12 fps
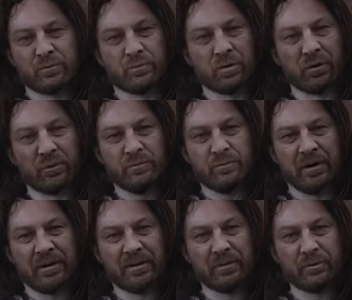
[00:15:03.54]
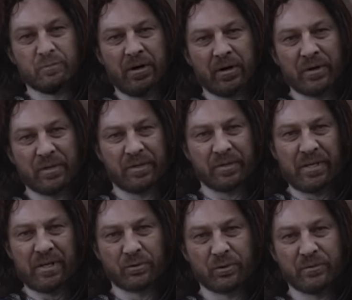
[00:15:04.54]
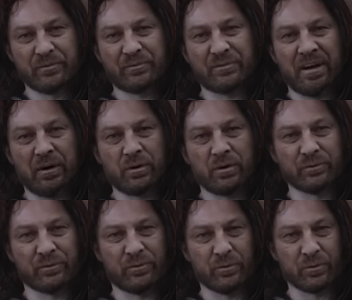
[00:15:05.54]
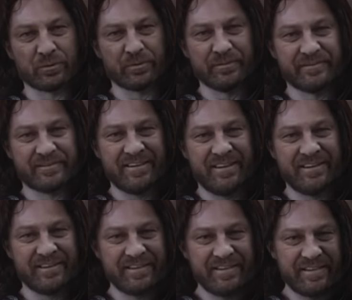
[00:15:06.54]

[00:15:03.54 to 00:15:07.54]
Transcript: worried you might end up marrying Galadriel and Sauron's daughter instead.